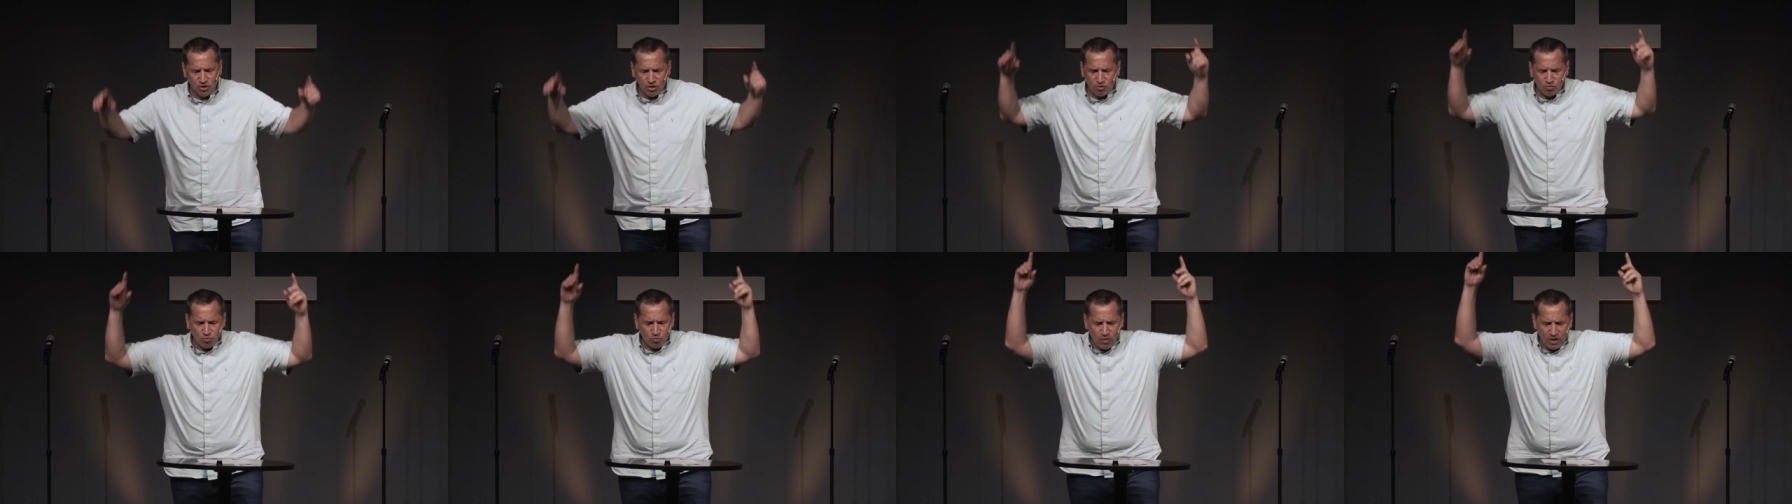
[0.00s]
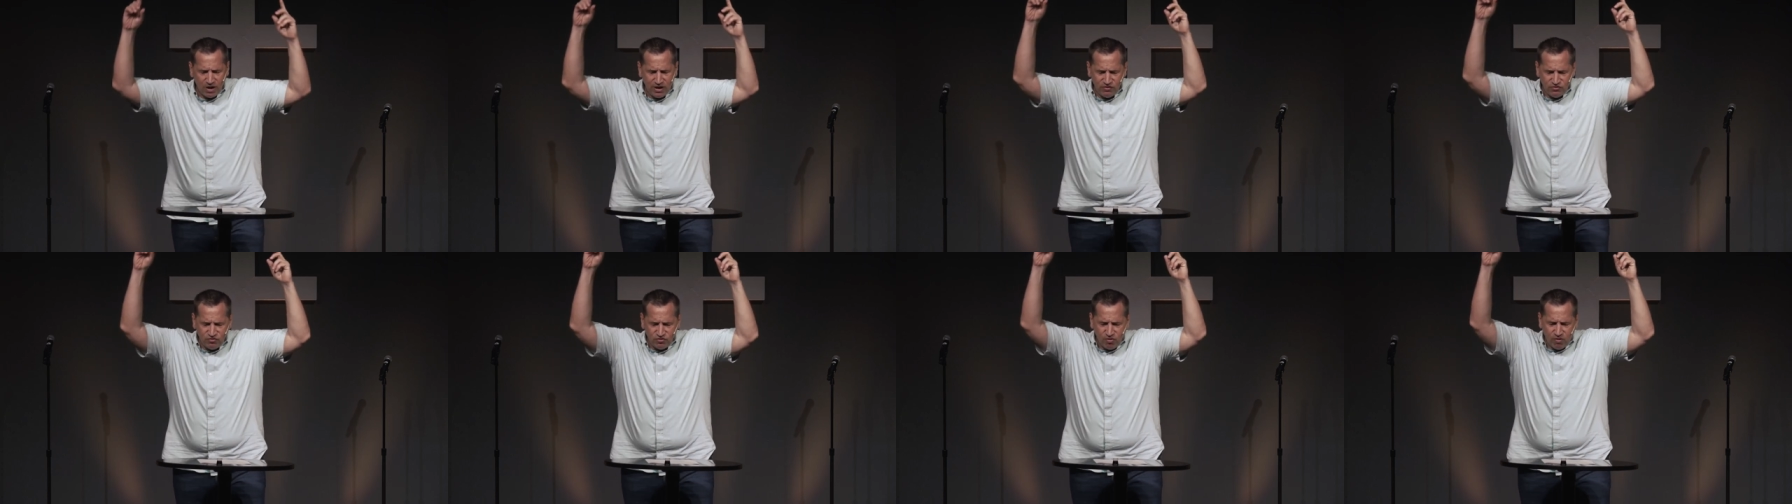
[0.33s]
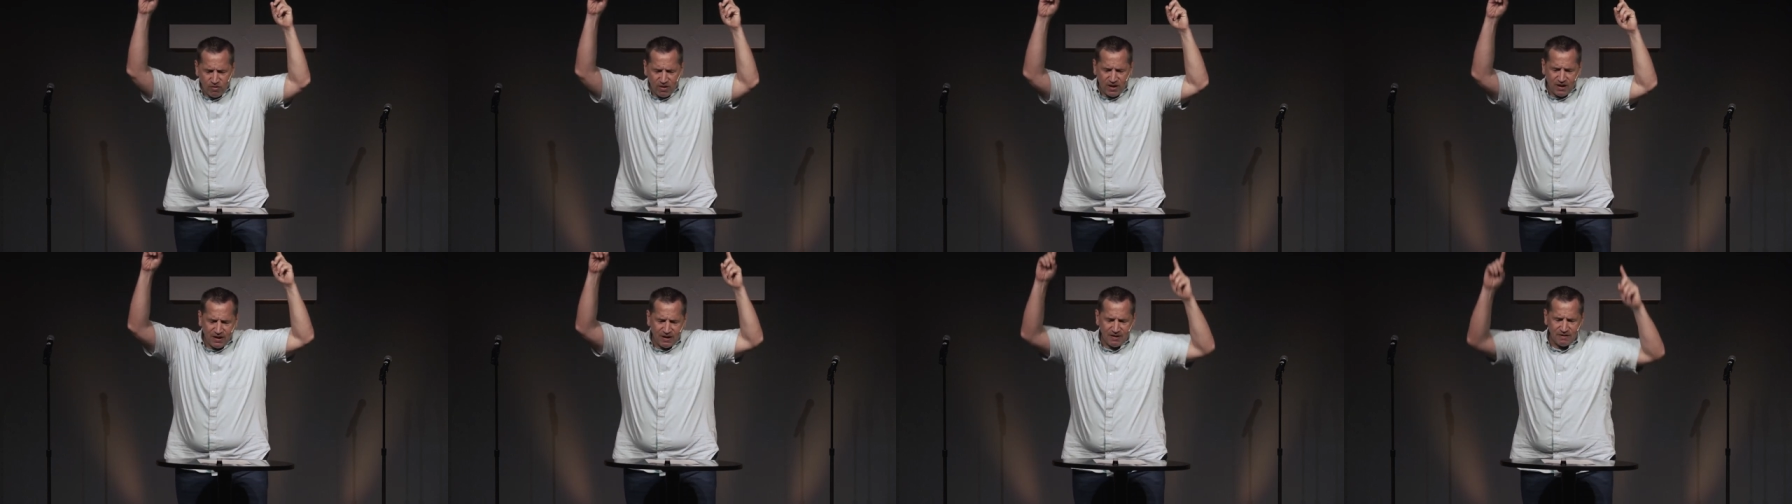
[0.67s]
raise your
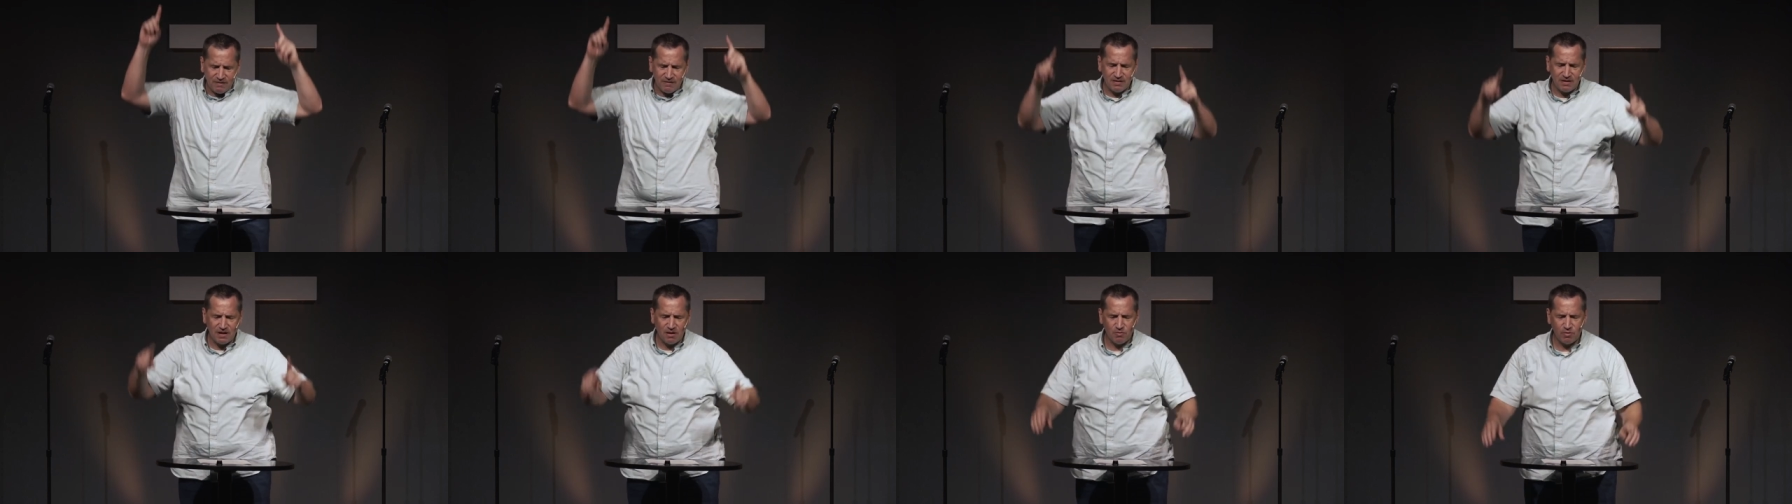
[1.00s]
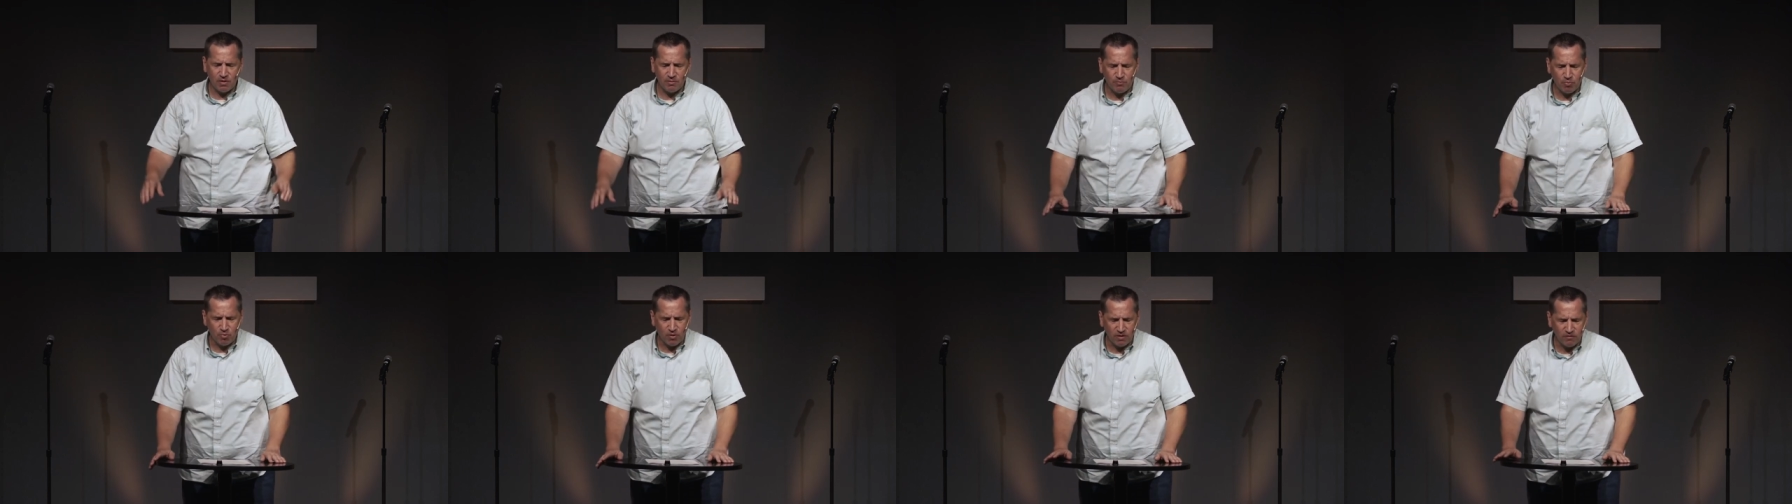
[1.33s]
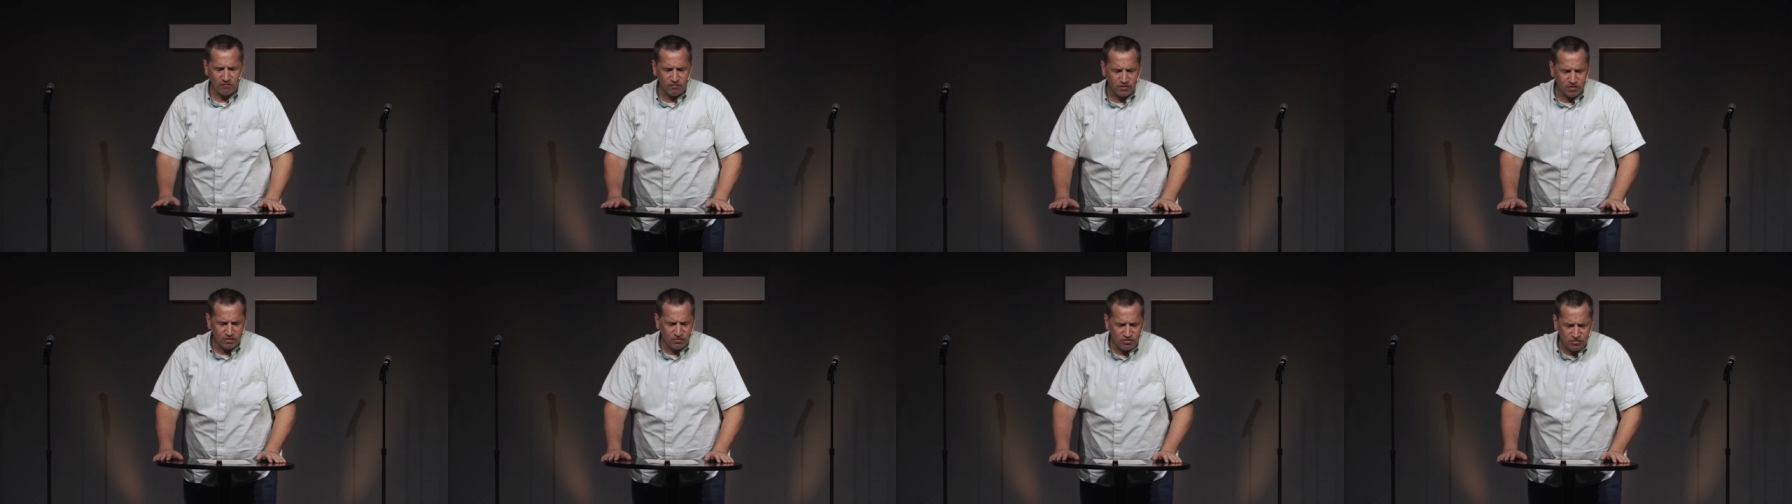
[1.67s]
hand and I want to pray
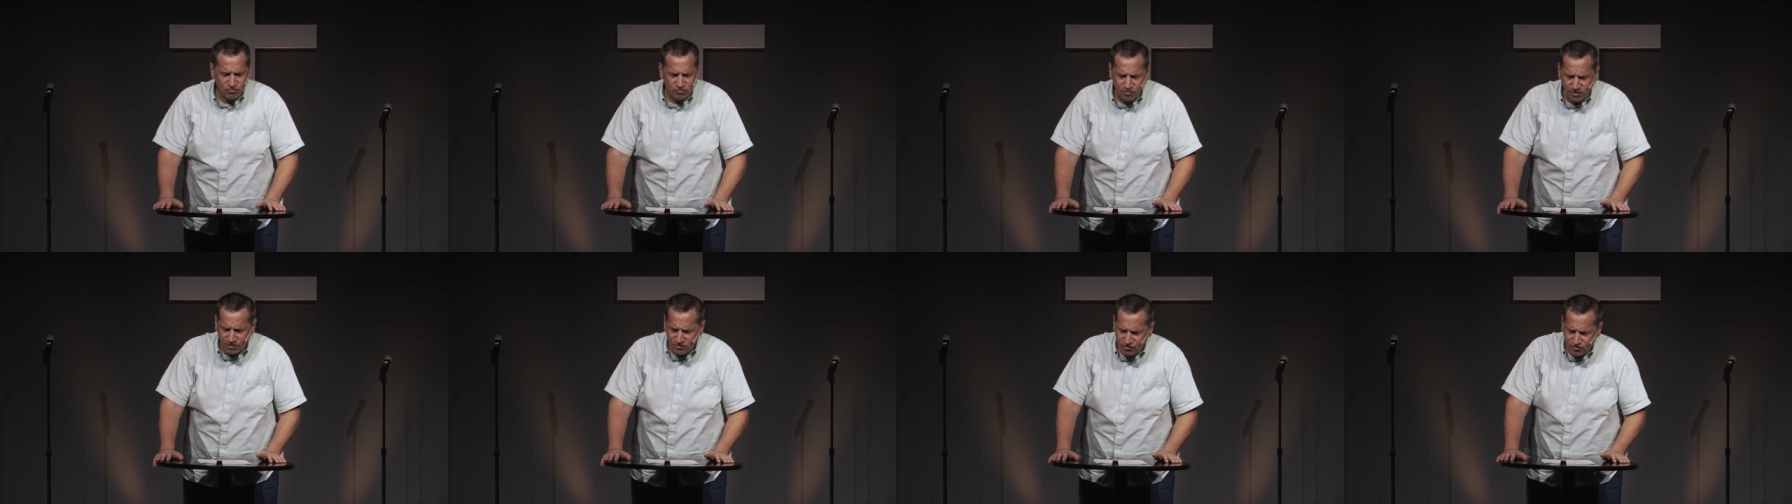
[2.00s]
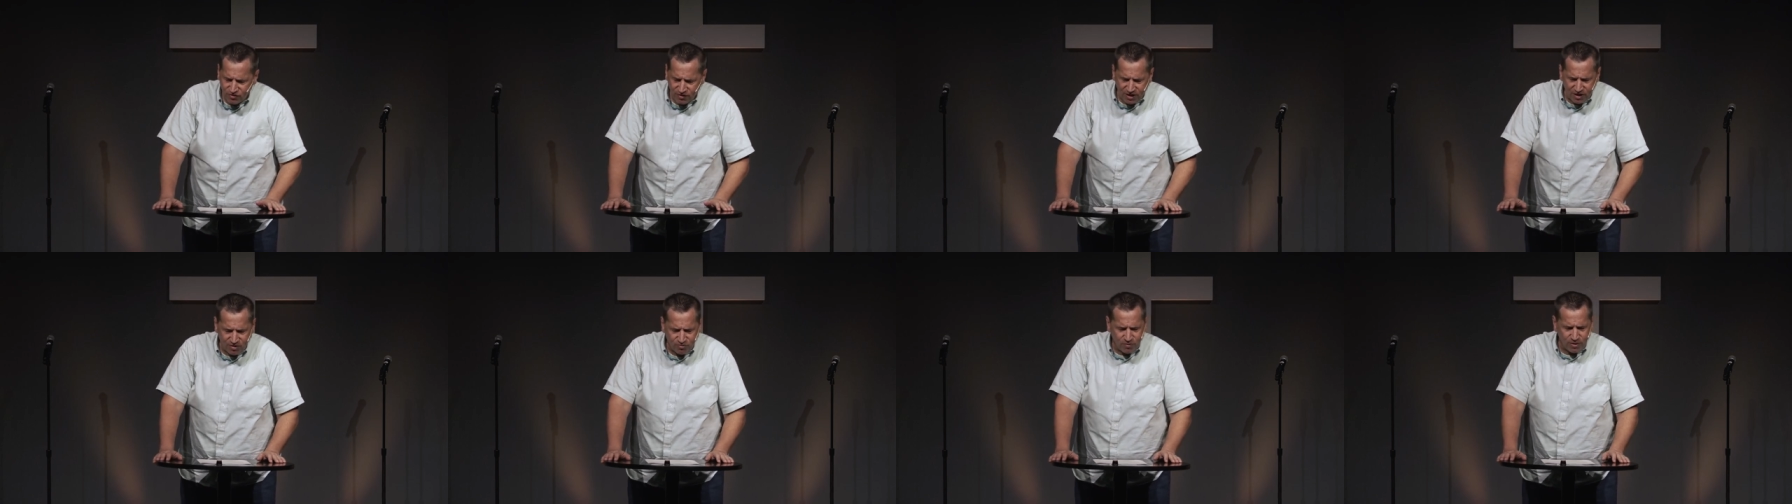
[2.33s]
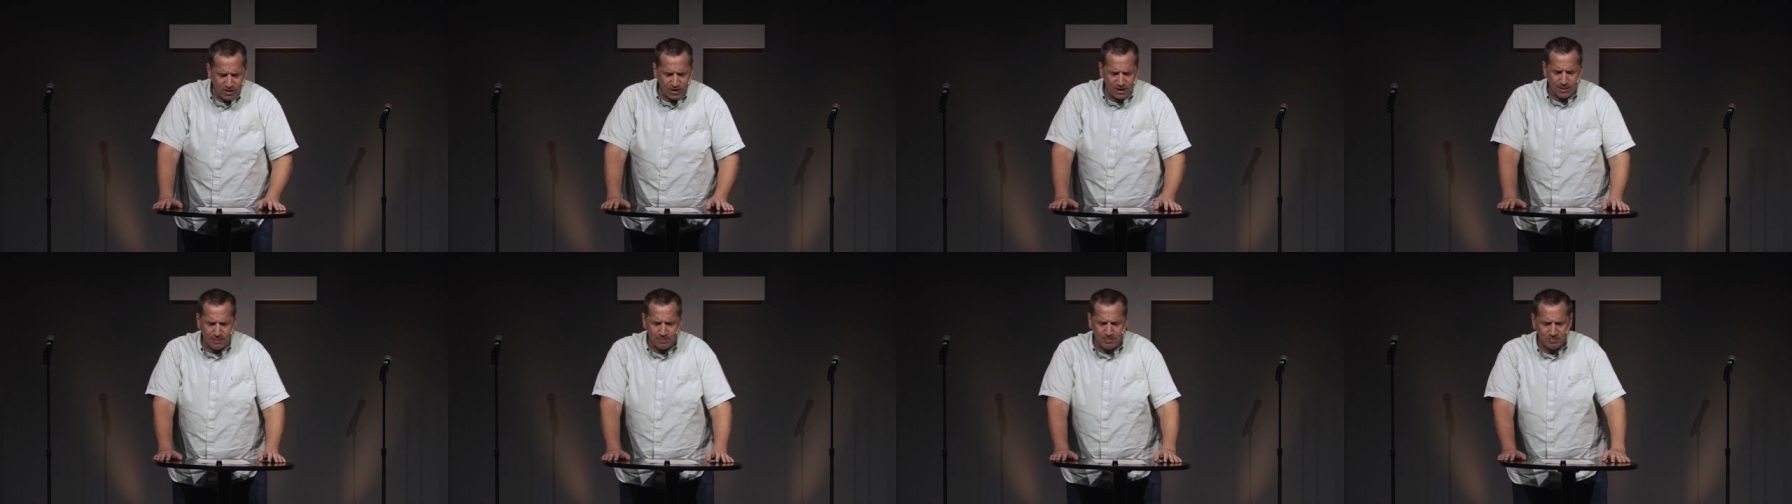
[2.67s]
for you? Just raise your hand right
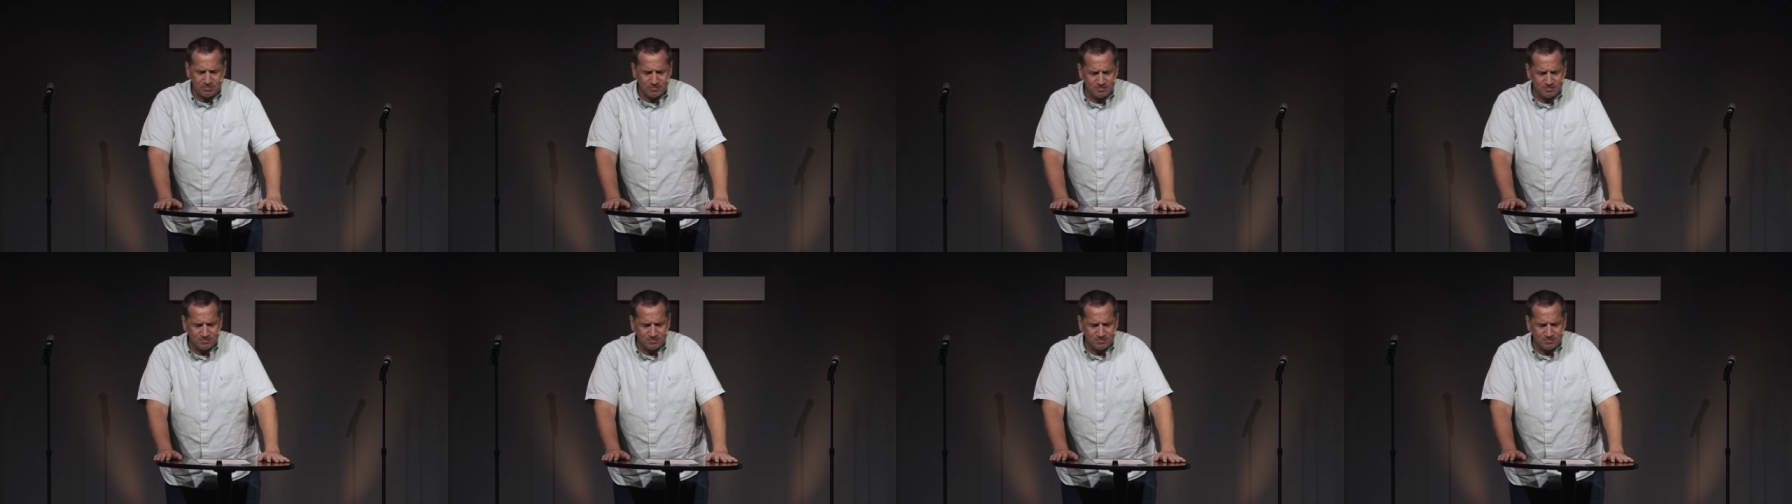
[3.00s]
up.